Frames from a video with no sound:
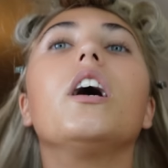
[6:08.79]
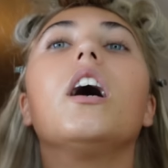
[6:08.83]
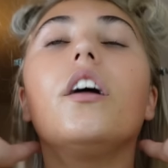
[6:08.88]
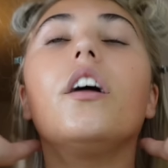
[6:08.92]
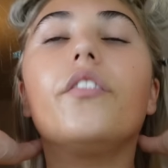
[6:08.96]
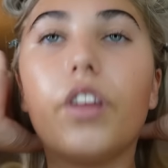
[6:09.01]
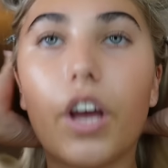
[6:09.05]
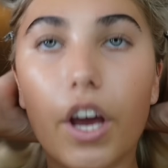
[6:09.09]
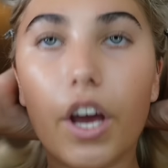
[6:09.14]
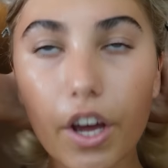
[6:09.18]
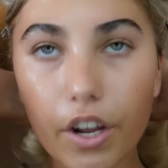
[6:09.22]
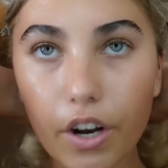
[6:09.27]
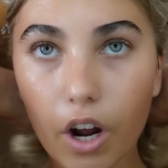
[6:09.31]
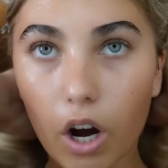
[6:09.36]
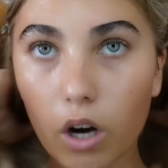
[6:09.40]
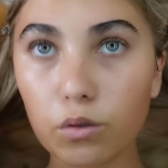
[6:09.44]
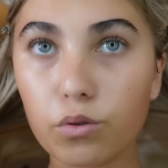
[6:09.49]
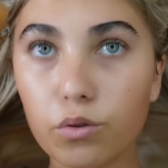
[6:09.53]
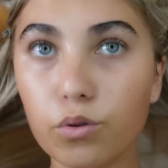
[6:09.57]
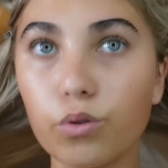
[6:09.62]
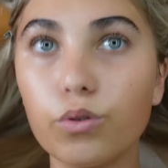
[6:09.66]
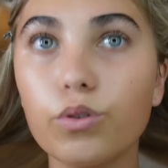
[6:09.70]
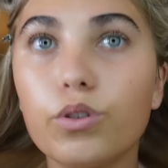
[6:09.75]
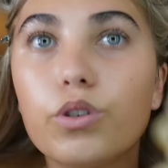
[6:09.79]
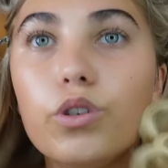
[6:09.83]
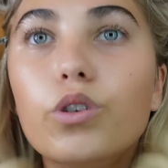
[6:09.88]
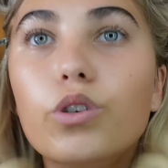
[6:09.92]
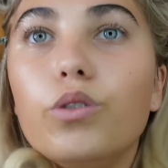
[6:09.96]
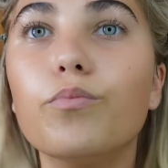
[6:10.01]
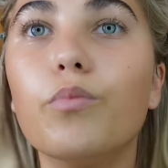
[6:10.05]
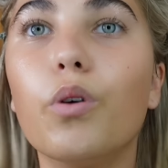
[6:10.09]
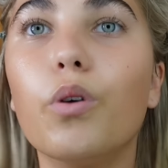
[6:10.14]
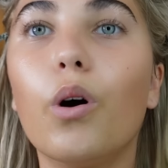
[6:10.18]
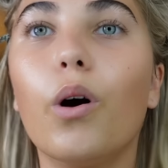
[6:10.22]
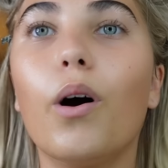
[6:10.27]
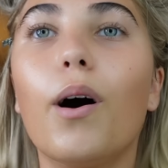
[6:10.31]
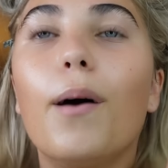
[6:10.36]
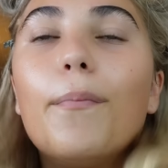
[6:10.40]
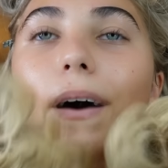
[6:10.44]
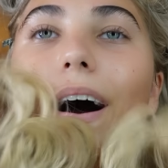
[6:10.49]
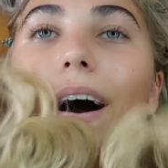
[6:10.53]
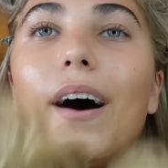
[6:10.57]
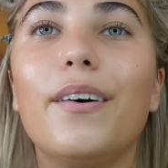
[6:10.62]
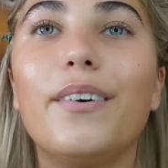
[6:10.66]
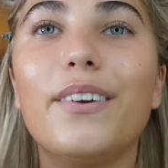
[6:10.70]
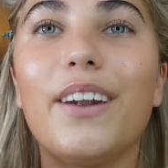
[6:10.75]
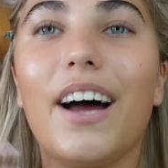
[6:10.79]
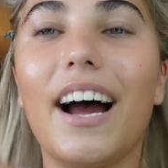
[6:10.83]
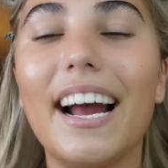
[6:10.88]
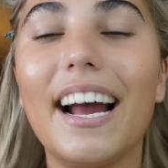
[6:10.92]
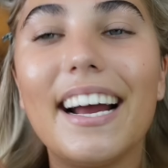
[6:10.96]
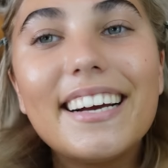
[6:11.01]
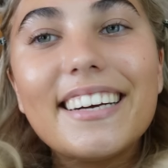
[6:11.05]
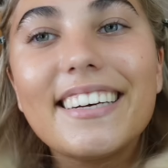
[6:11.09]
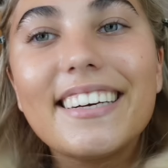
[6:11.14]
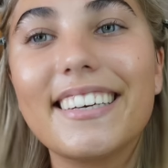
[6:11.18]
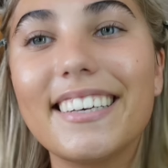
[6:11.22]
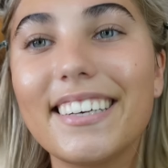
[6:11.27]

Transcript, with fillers: And then I'll talk to you more about like